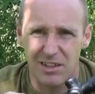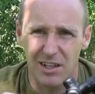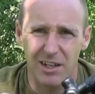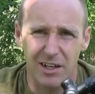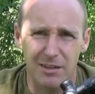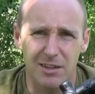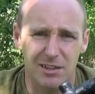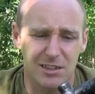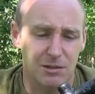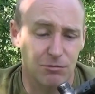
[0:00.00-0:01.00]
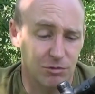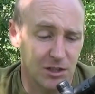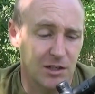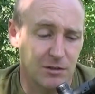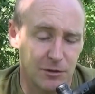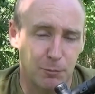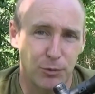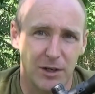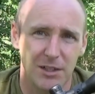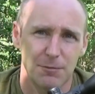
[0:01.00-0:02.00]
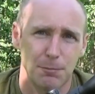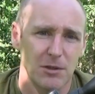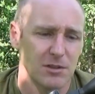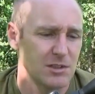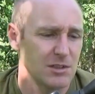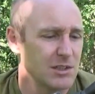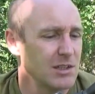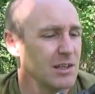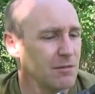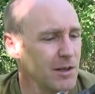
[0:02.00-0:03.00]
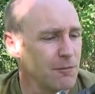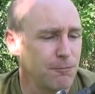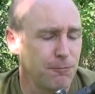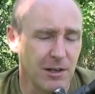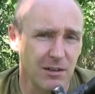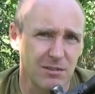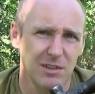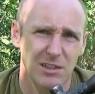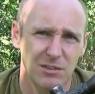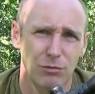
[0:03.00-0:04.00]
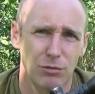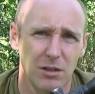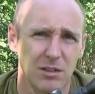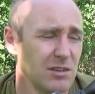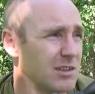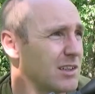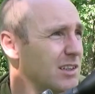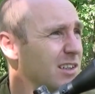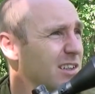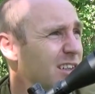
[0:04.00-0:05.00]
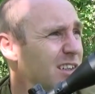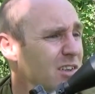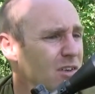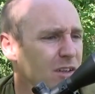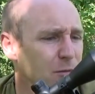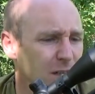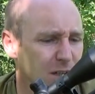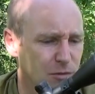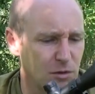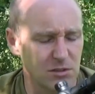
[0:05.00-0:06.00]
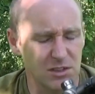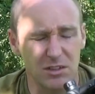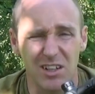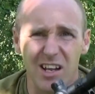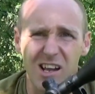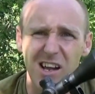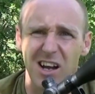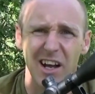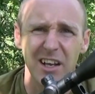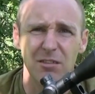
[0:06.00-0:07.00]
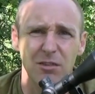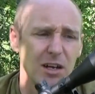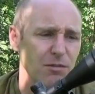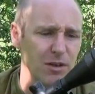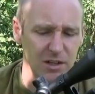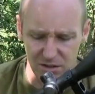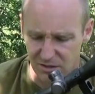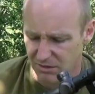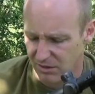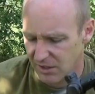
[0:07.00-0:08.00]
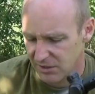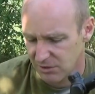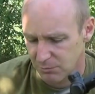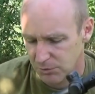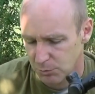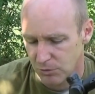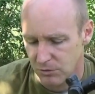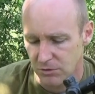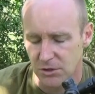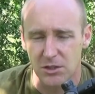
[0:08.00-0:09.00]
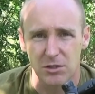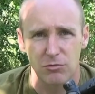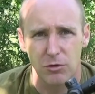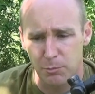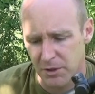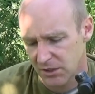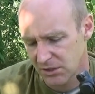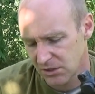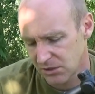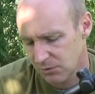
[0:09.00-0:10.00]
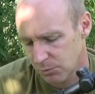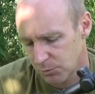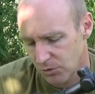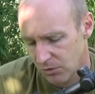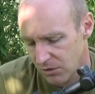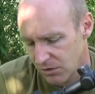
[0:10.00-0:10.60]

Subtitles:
I think that's a really good price, because it feels as quality all the way. Of course, it's not a high-end rifle, and there are some small drawbacks, some small